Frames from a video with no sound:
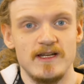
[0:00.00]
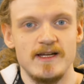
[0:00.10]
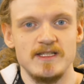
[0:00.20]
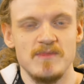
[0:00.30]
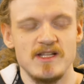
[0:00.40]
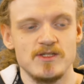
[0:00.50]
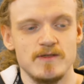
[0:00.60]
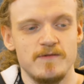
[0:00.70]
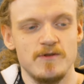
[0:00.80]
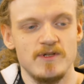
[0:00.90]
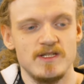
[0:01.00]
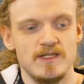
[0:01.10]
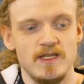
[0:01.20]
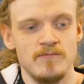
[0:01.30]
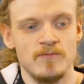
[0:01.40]
I'd imagine if you're in a
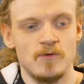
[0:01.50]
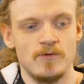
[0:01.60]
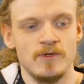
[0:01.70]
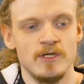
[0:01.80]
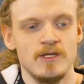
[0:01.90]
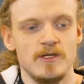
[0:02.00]
team or